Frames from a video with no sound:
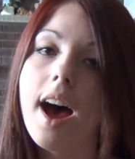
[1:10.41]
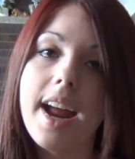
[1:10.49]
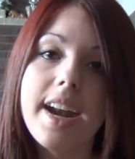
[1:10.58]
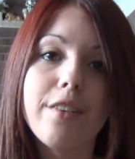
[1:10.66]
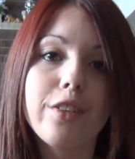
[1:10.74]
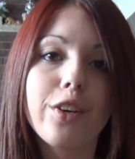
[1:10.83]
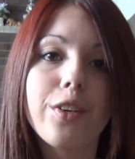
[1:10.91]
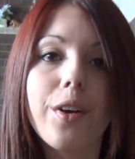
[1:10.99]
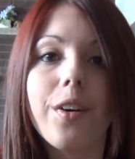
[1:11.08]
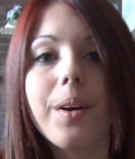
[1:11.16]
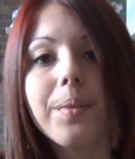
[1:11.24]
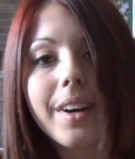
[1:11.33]
I never grow
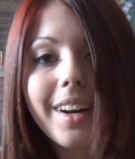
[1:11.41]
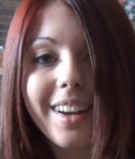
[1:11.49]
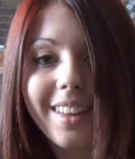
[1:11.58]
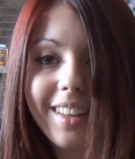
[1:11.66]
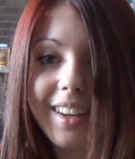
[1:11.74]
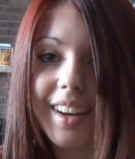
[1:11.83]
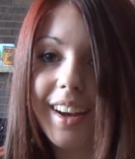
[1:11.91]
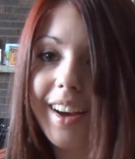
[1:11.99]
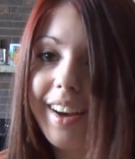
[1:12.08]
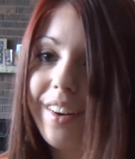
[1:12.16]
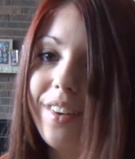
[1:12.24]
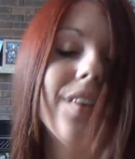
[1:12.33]
up kind of thing.
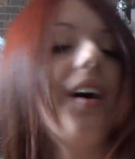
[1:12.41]
I don't know,